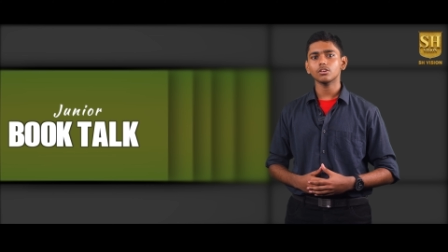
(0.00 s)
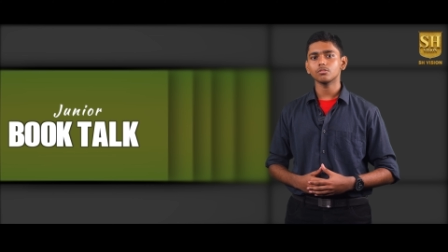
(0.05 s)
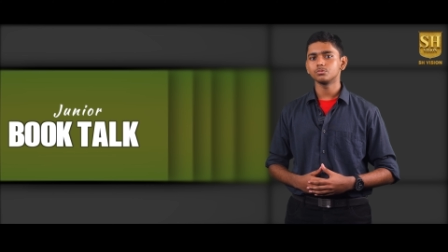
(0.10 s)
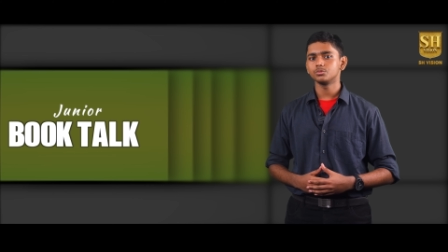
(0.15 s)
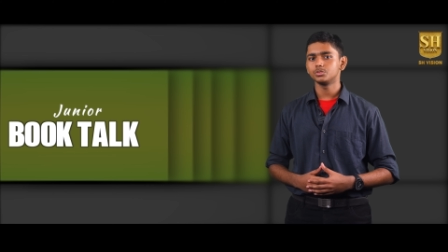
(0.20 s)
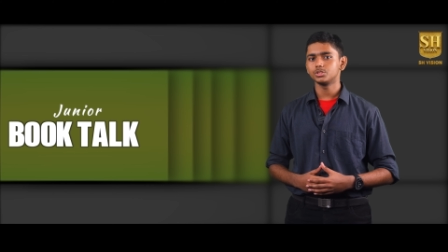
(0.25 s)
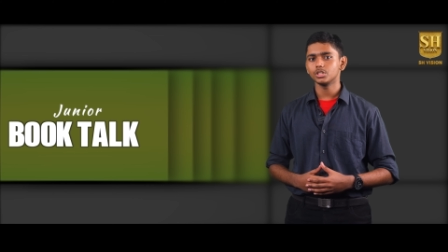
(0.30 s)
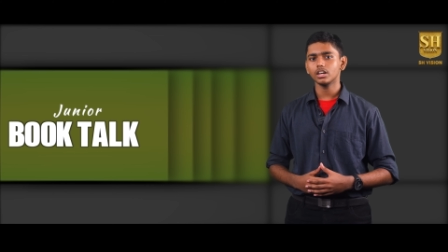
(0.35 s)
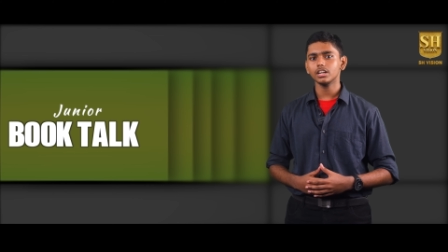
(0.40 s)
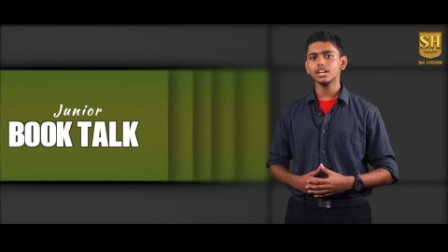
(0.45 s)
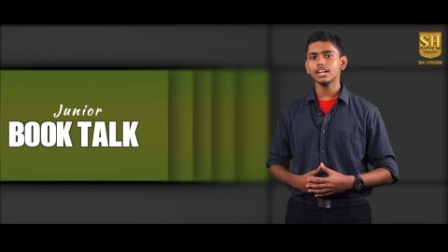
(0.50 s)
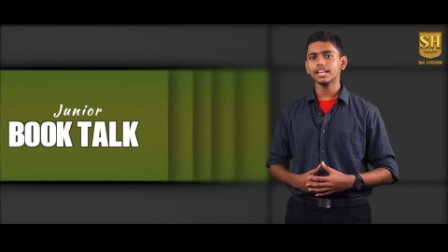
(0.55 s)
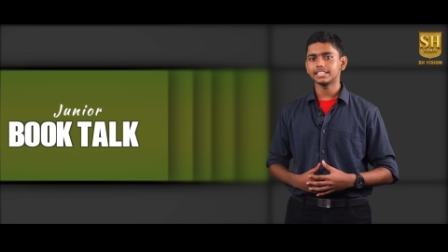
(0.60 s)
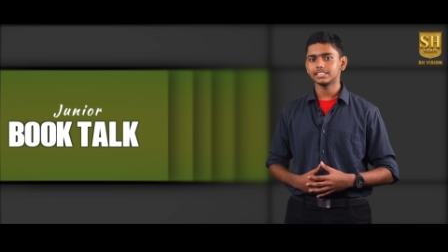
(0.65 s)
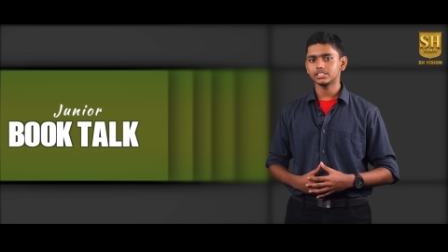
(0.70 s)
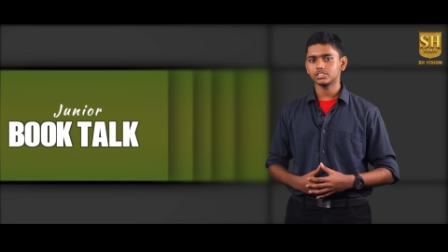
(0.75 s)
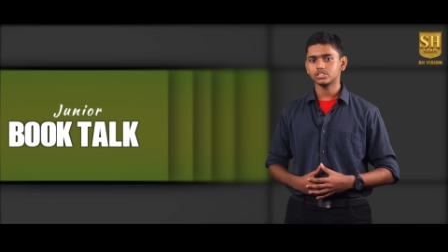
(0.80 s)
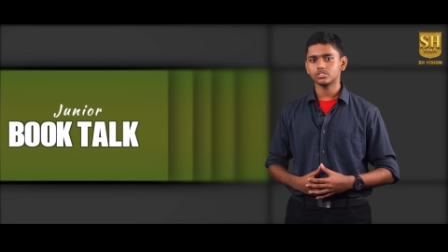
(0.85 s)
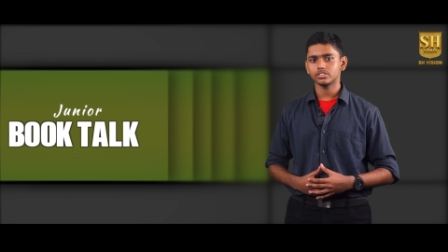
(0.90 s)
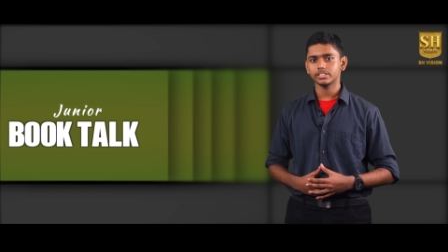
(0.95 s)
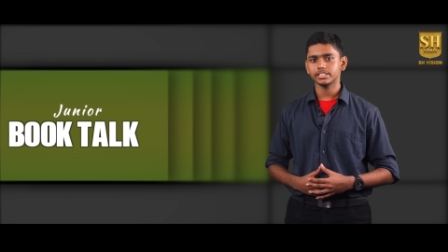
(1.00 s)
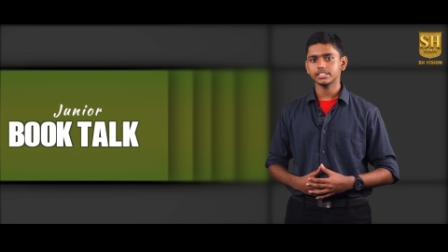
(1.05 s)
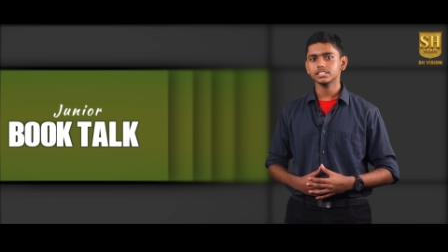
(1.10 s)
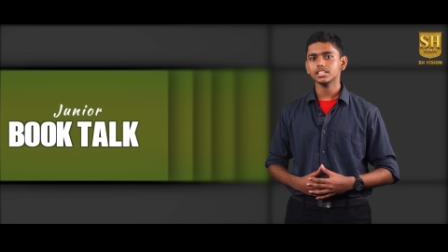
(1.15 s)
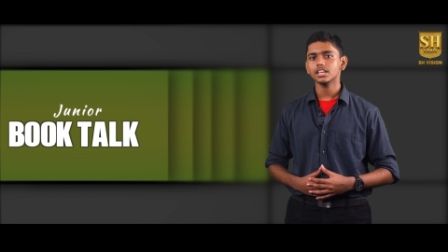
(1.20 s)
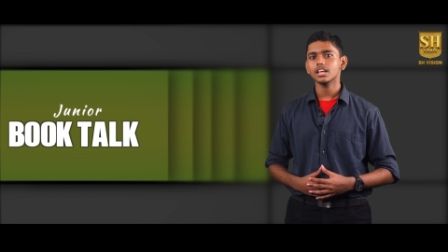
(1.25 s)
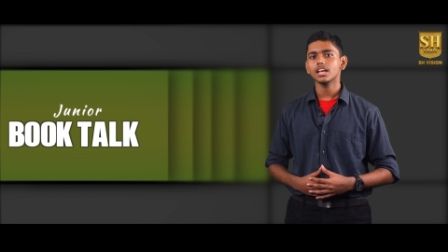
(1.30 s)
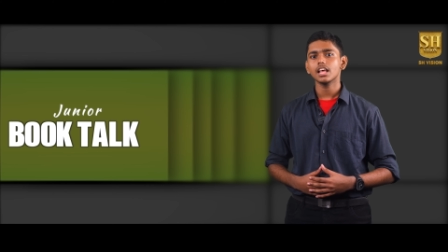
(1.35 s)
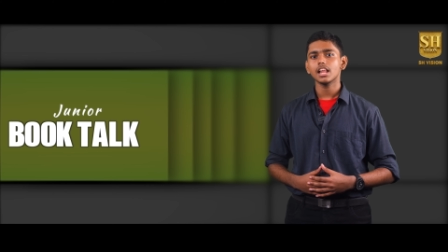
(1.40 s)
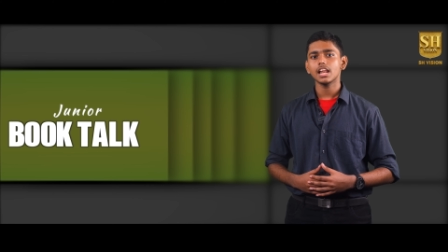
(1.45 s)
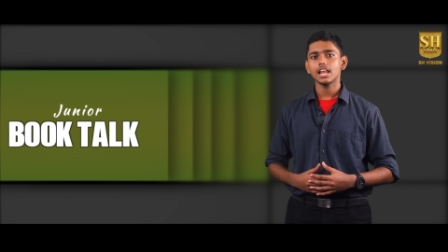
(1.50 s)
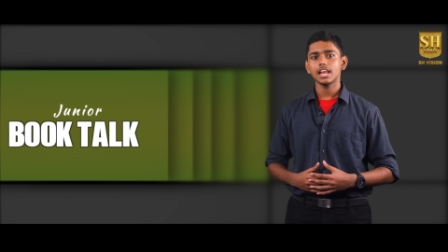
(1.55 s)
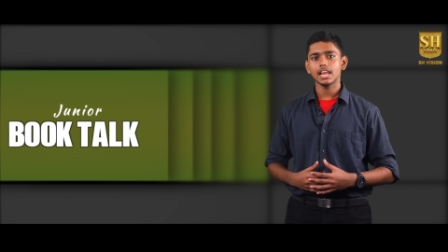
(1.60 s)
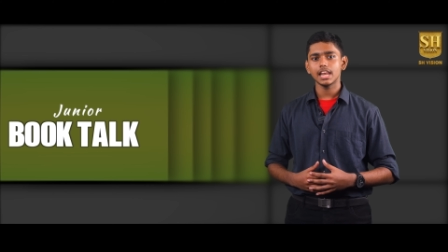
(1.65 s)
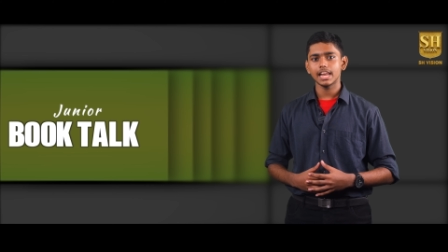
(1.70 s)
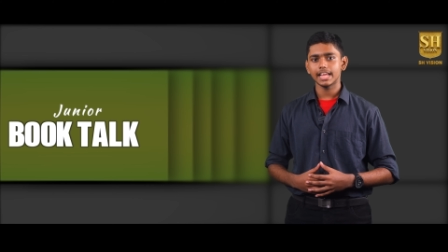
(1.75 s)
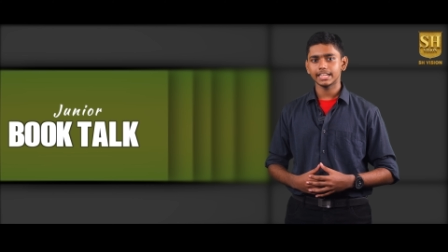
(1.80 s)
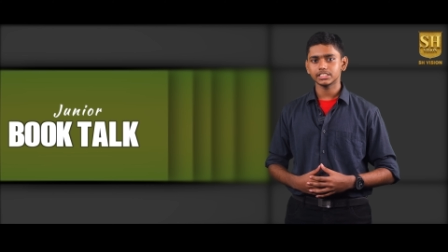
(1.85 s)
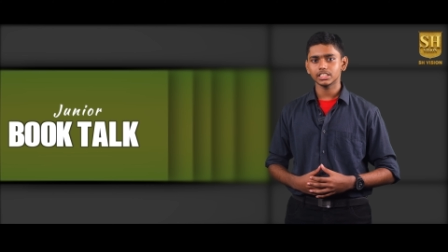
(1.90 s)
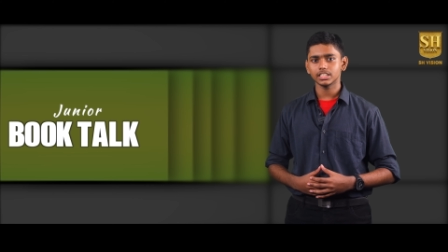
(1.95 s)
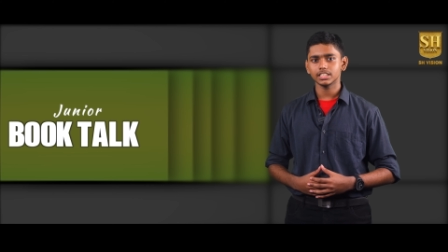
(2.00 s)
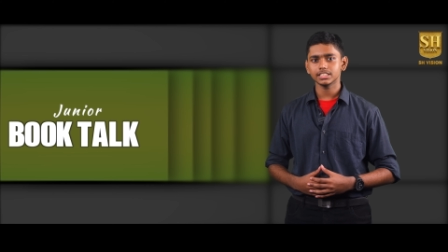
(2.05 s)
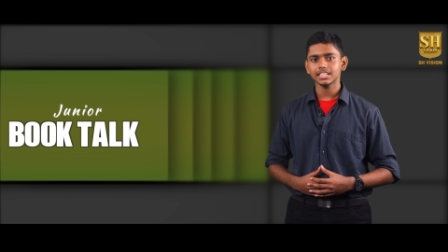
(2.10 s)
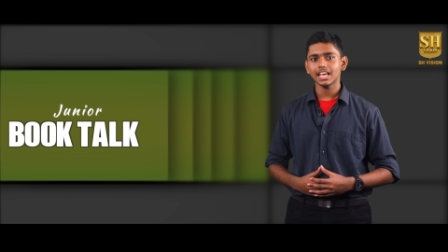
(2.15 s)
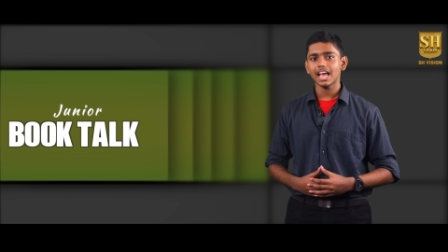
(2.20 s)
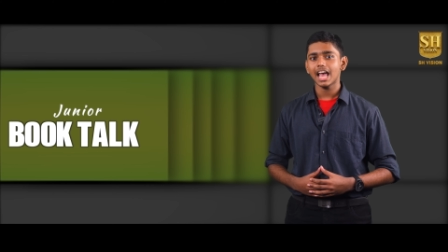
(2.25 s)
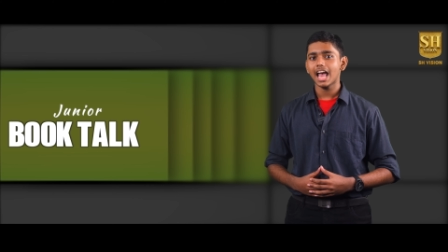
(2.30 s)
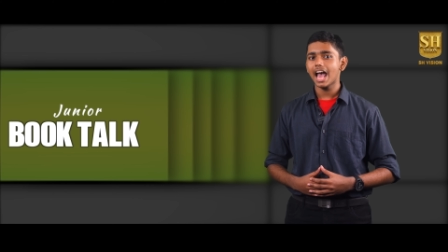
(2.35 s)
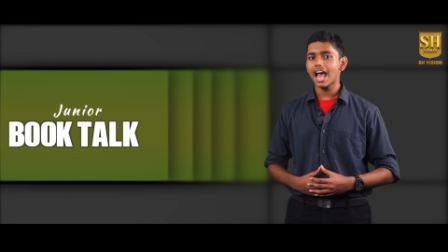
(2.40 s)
of journal entries letters,